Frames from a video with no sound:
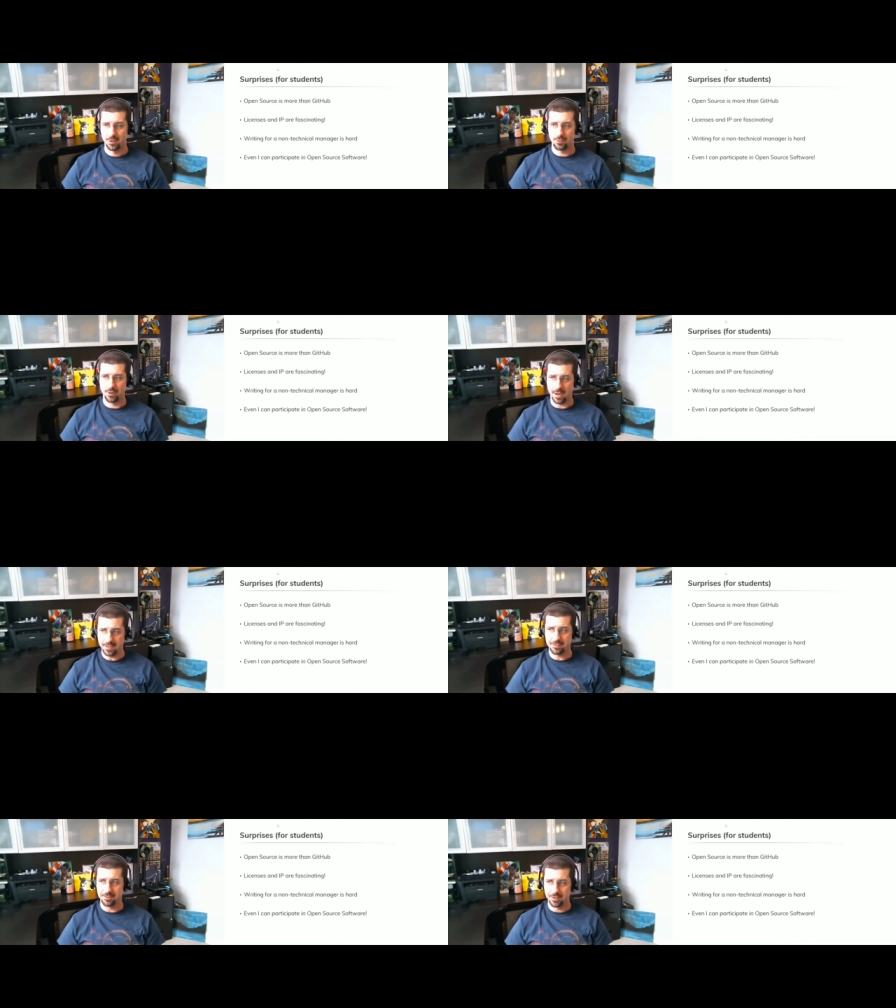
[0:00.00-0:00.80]

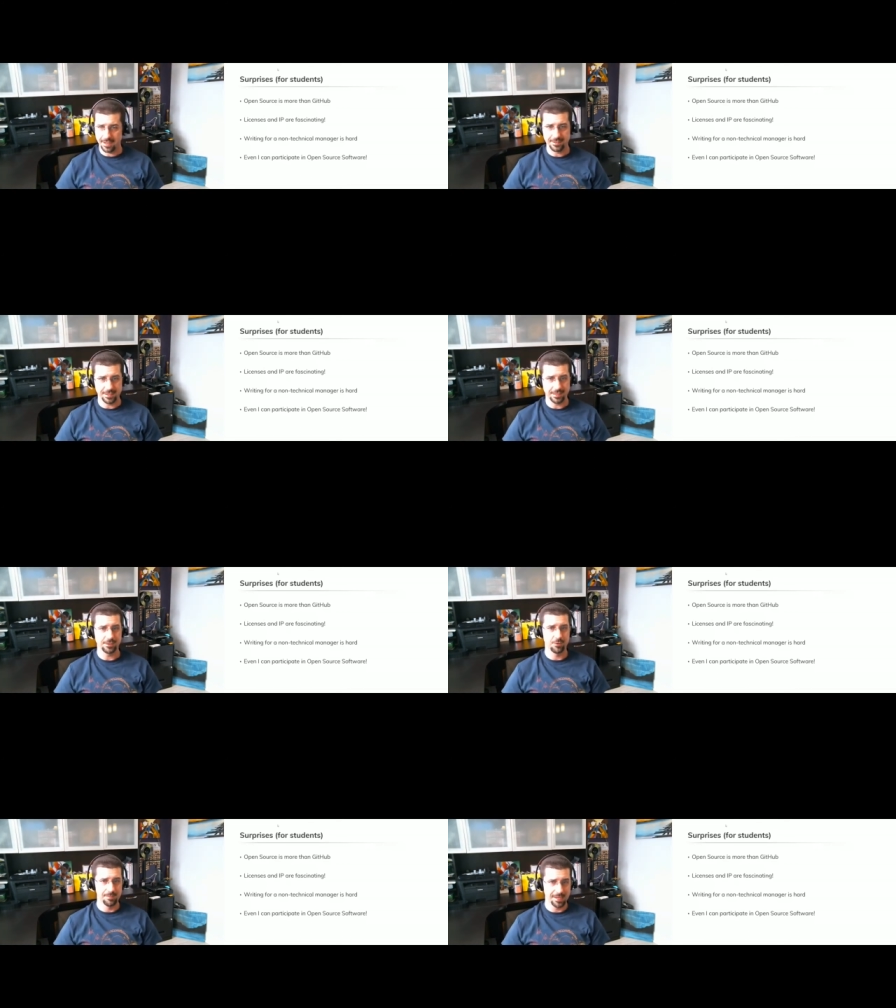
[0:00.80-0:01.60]
writing for a
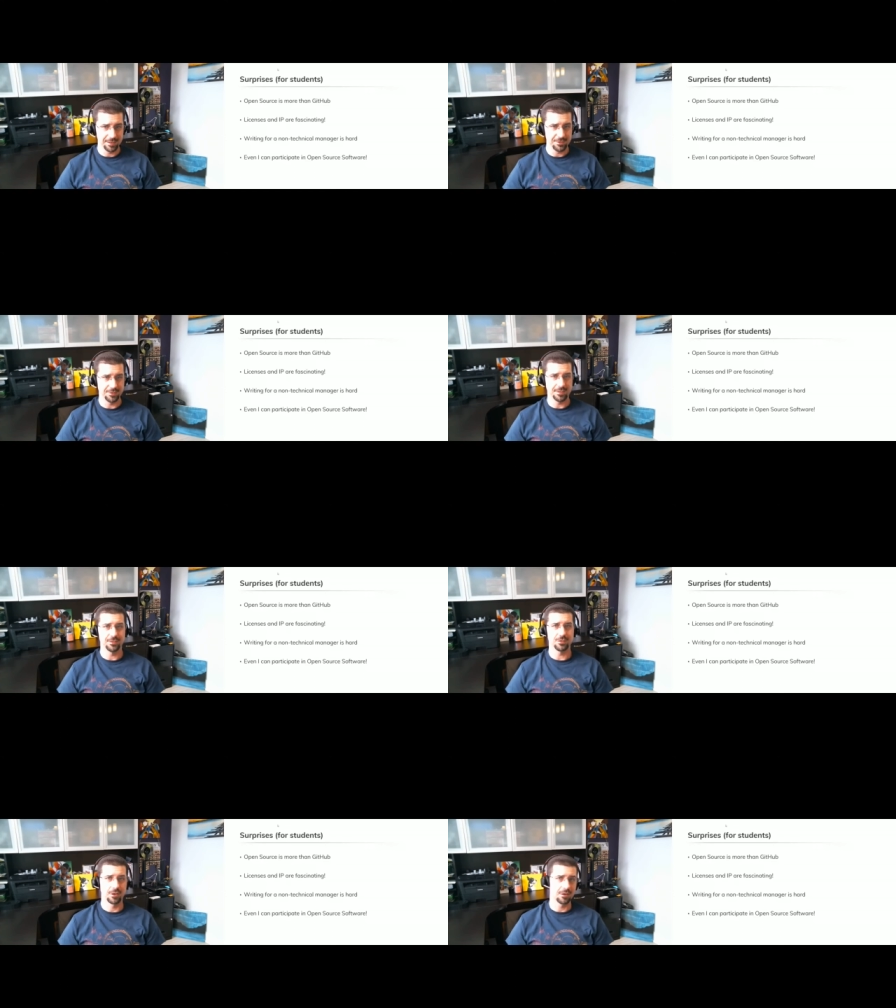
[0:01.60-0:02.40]
non-technical manager
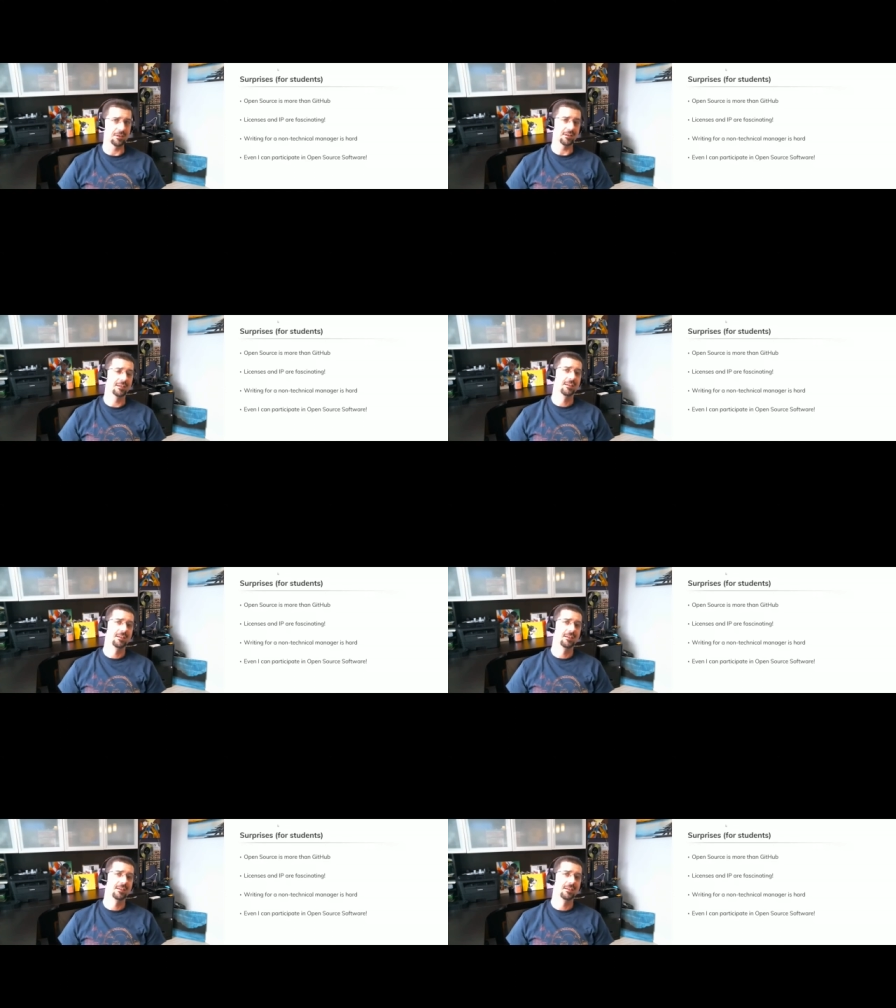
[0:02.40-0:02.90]
is hard.